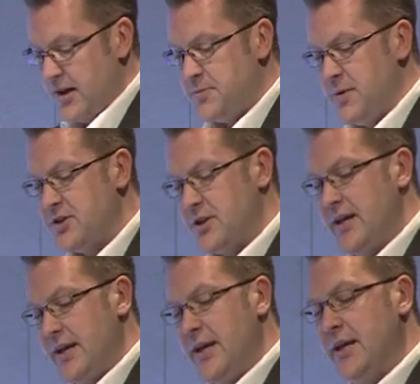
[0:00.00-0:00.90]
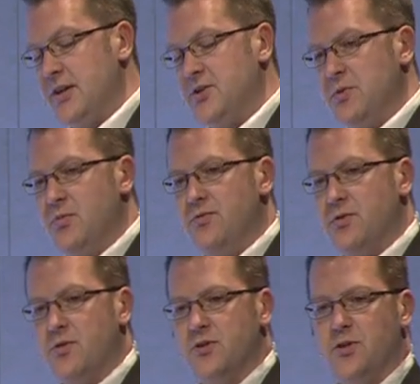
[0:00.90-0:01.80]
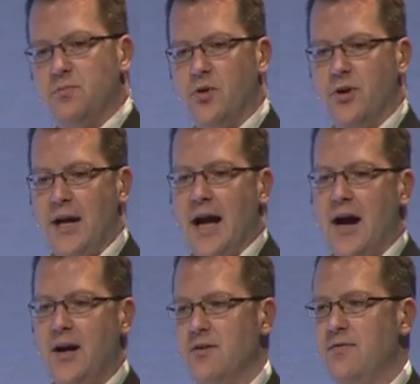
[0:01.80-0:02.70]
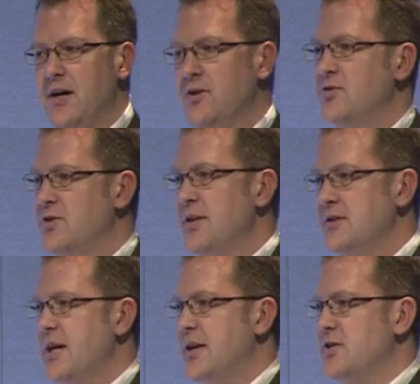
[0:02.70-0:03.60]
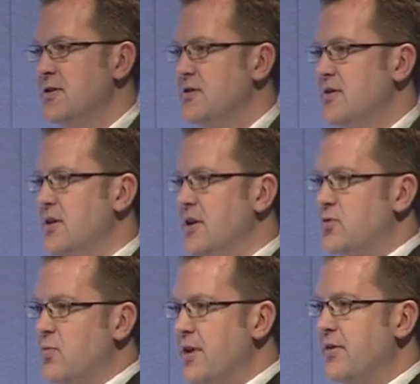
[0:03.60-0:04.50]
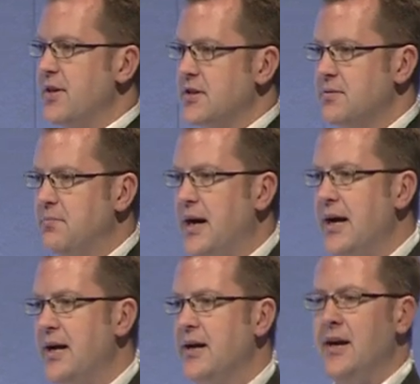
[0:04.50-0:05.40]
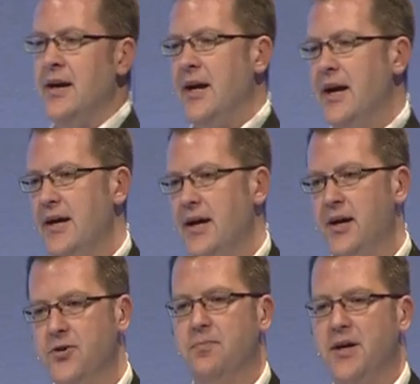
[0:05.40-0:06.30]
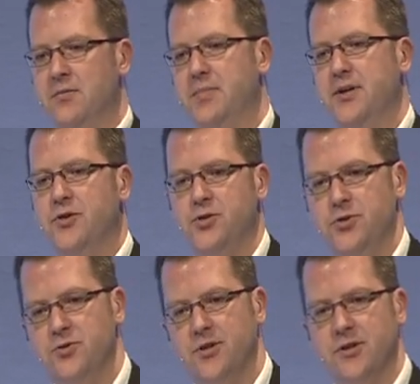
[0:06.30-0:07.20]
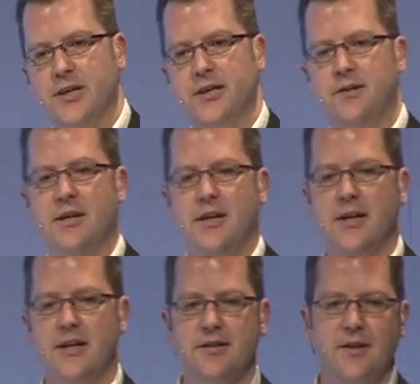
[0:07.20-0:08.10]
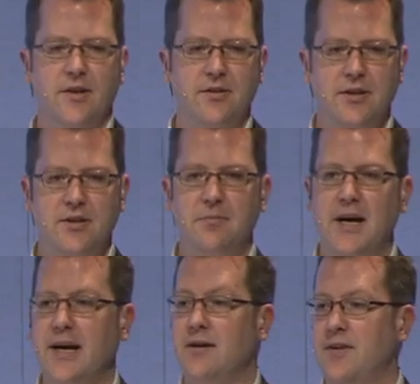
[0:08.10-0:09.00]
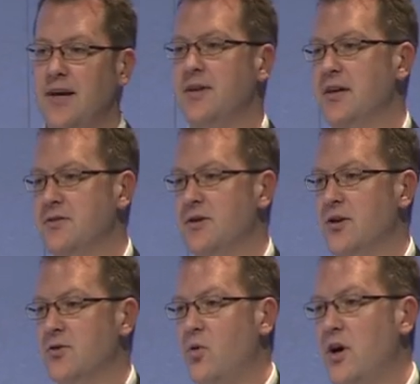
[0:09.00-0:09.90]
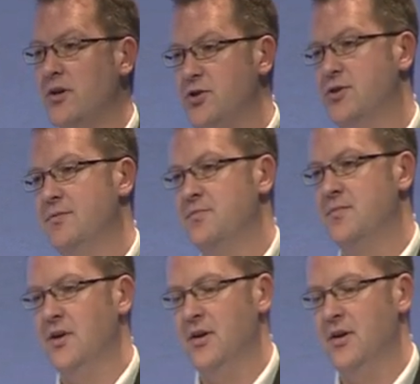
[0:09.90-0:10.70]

Especially, again, as we move towards supporting higher value transactions. It's one thing to buy a £100 pair of shoes online. It's another thing to buy a $5,000 watch.